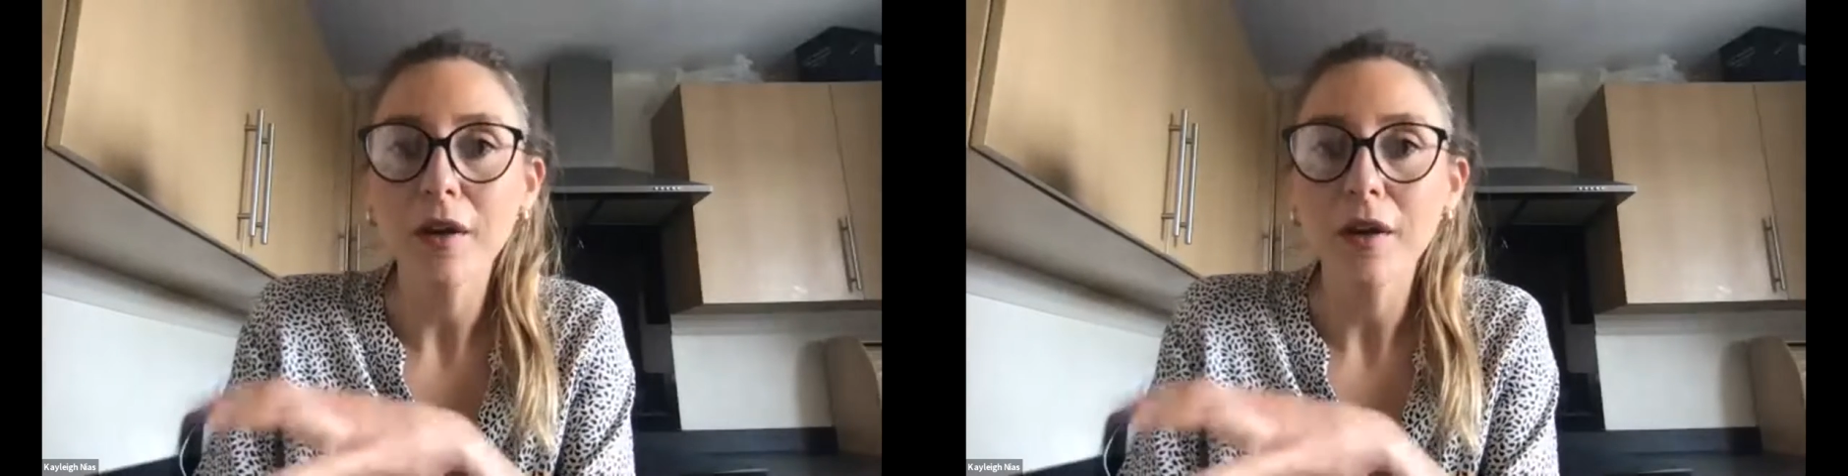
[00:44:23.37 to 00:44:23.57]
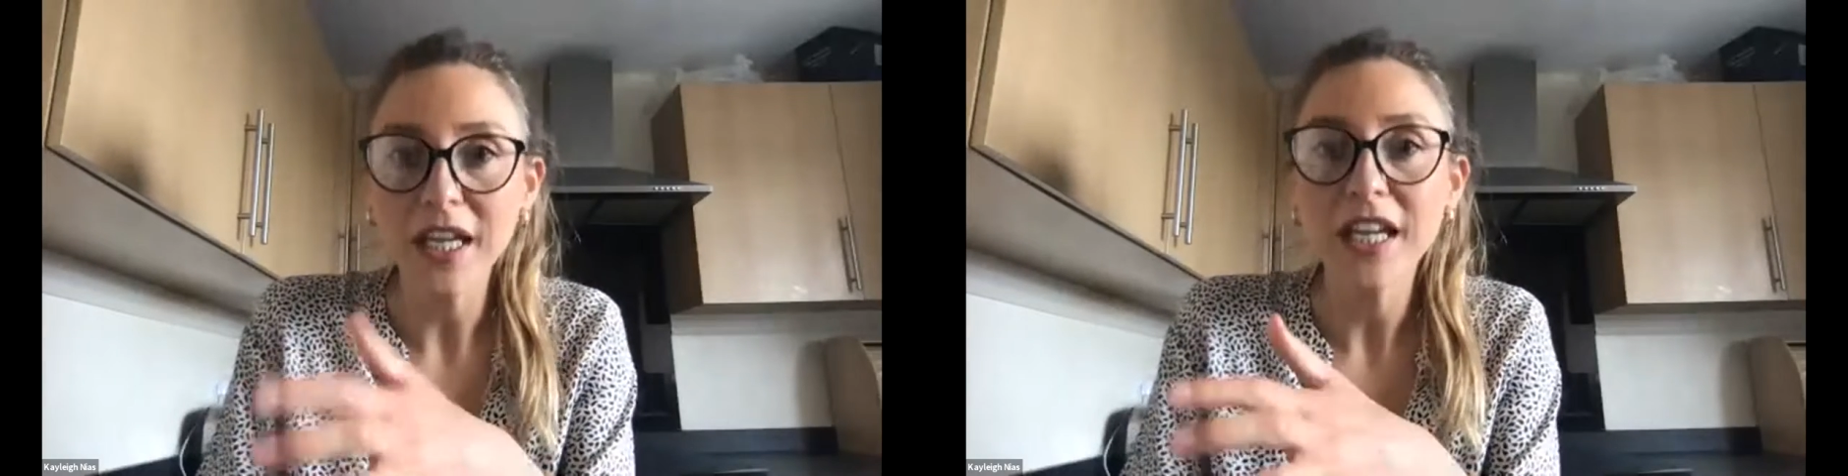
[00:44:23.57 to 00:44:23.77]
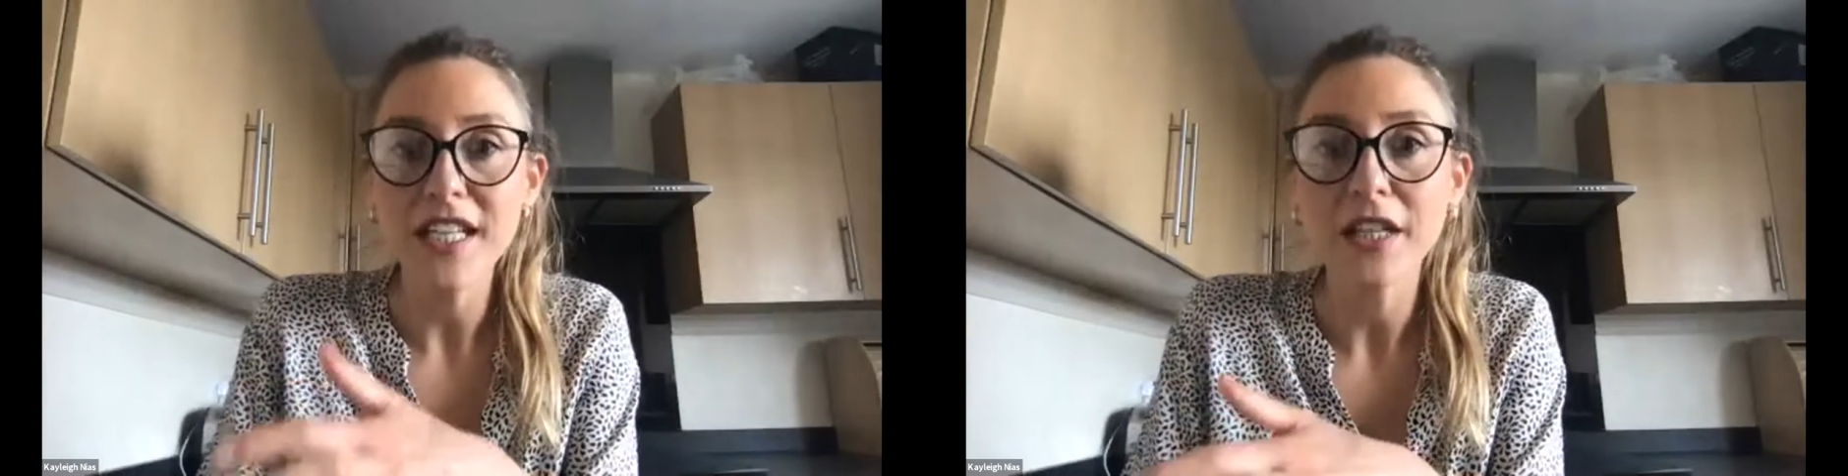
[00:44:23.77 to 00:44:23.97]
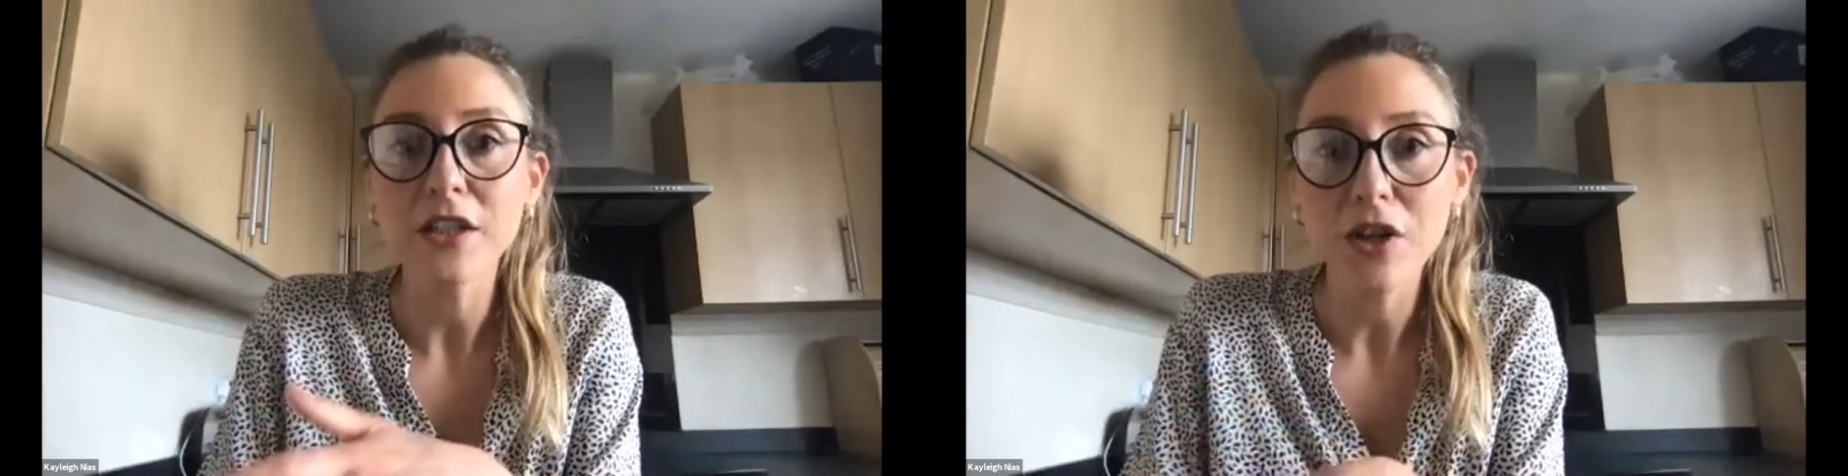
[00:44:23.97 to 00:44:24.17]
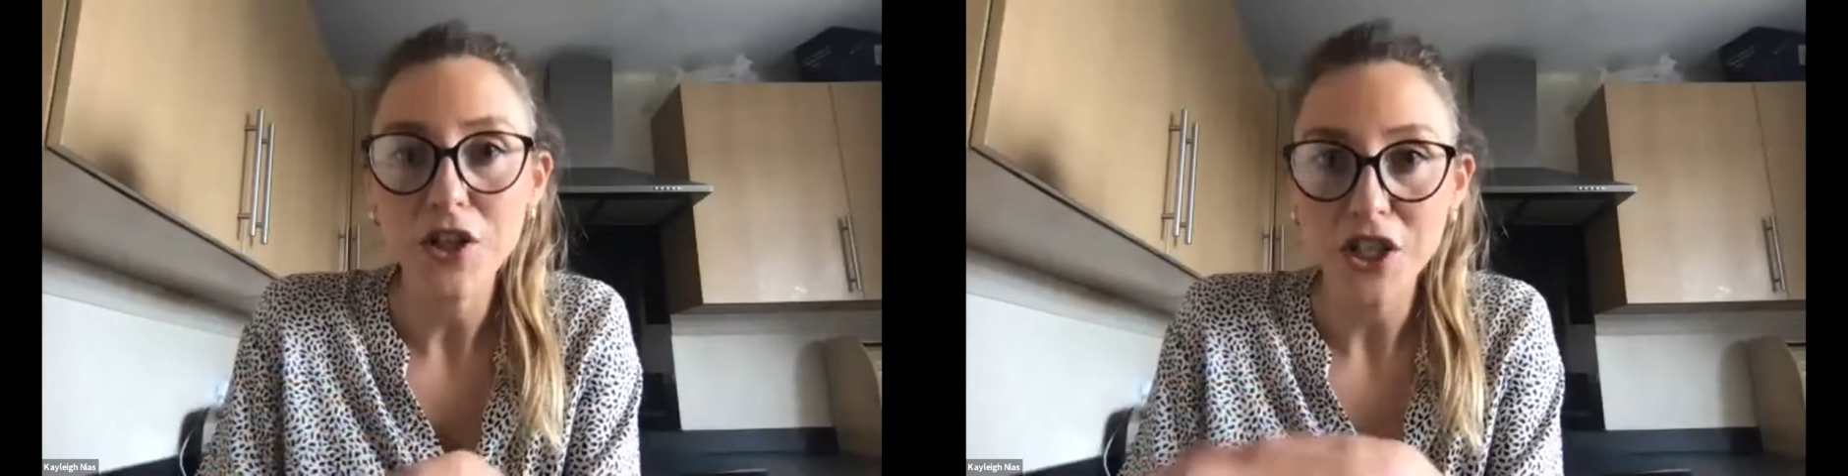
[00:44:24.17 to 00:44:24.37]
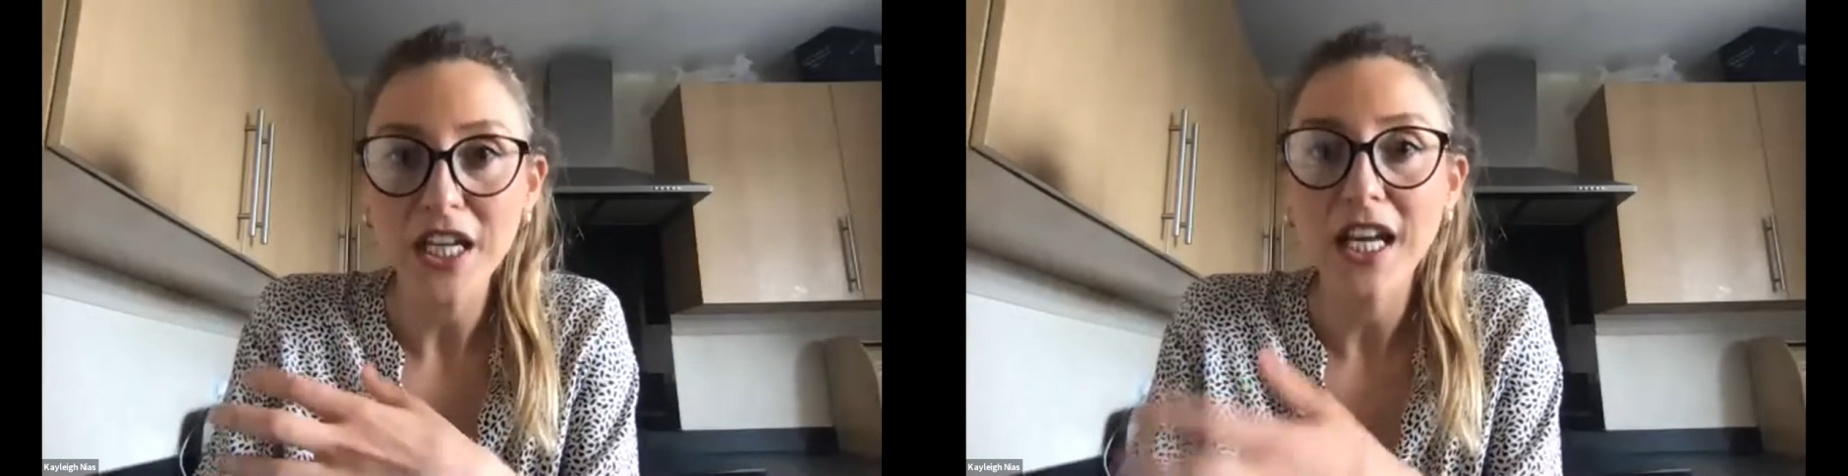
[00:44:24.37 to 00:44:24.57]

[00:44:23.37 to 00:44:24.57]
heat technology,